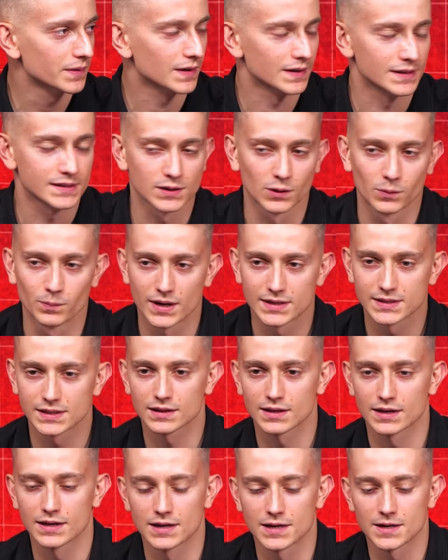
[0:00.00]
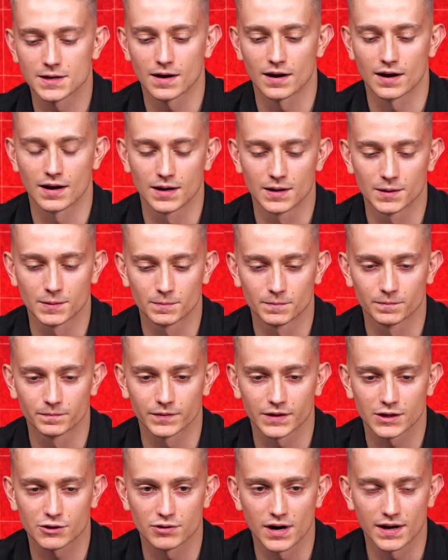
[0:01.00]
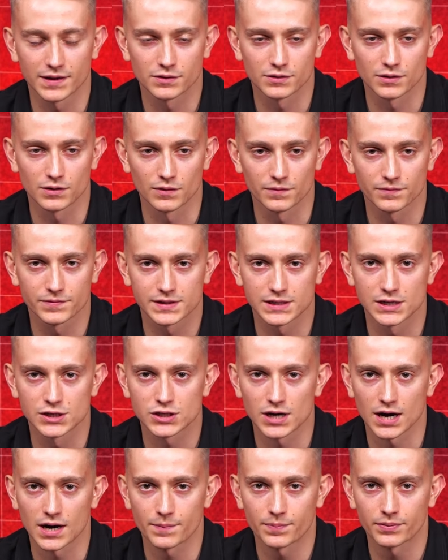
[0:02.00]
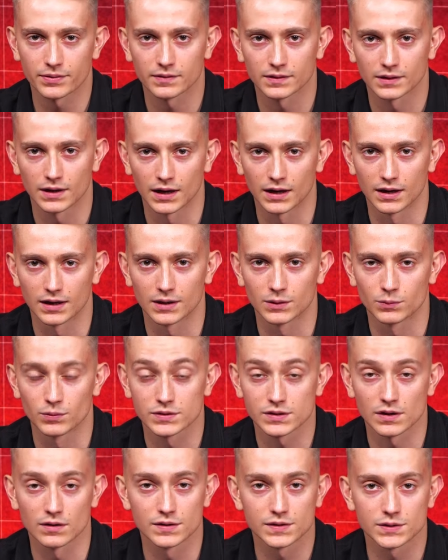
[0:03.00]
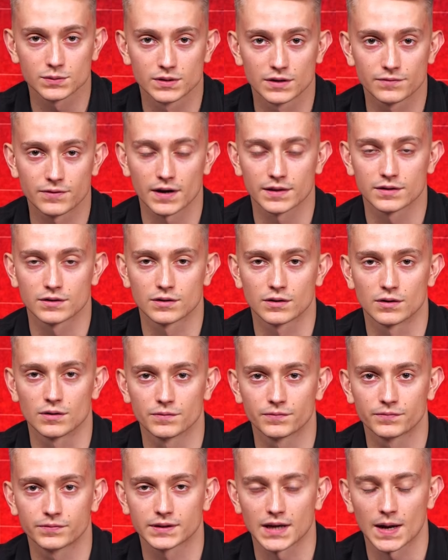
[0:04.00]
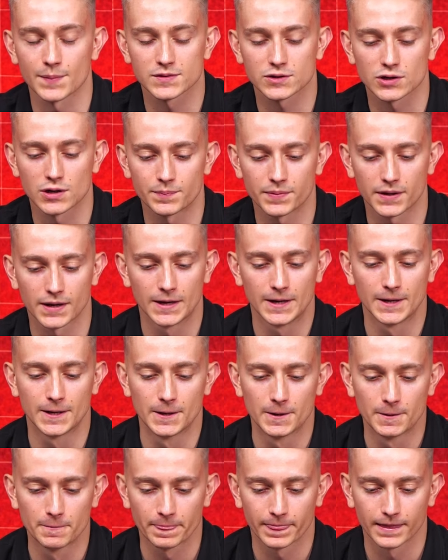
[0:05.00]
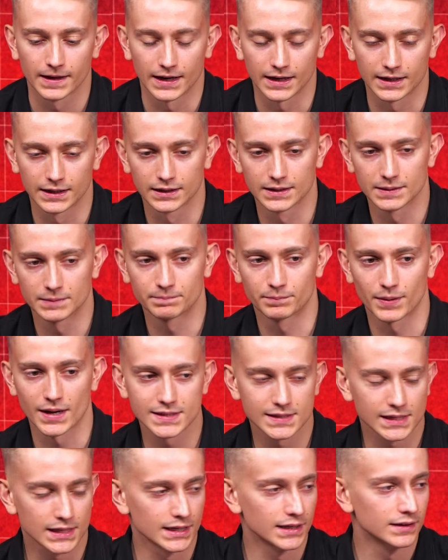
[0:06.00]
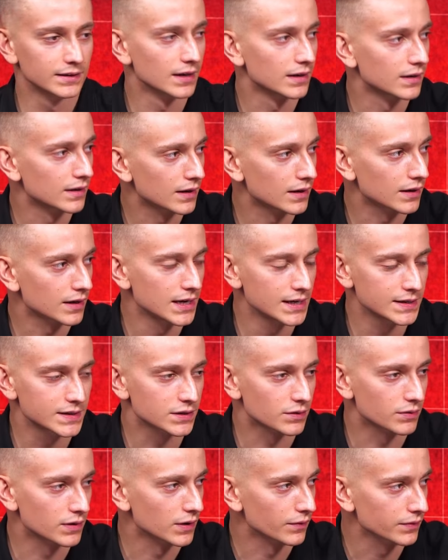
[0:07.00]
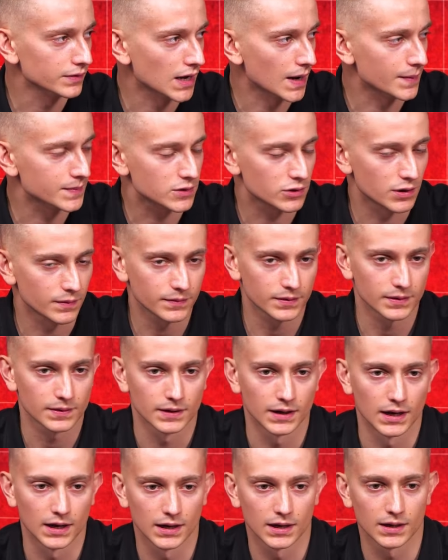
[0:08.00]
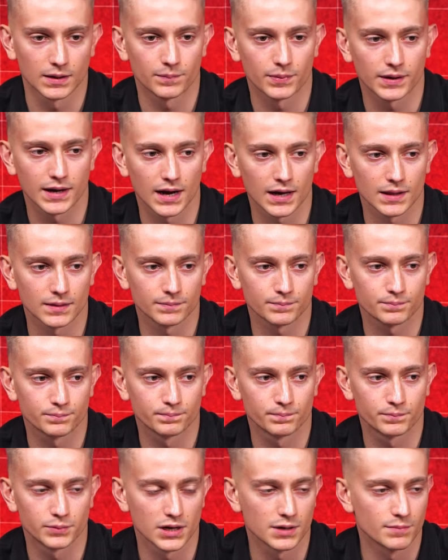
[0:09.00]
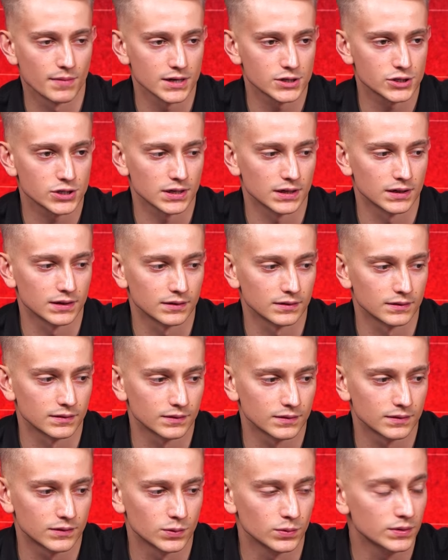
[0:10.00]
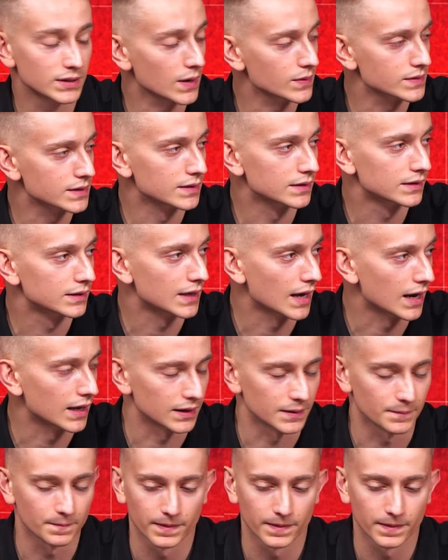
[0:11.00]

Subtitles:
So basically, creator of C# was also the father of TypeScript. And basically the history of TypeScript began pretty much in 2010,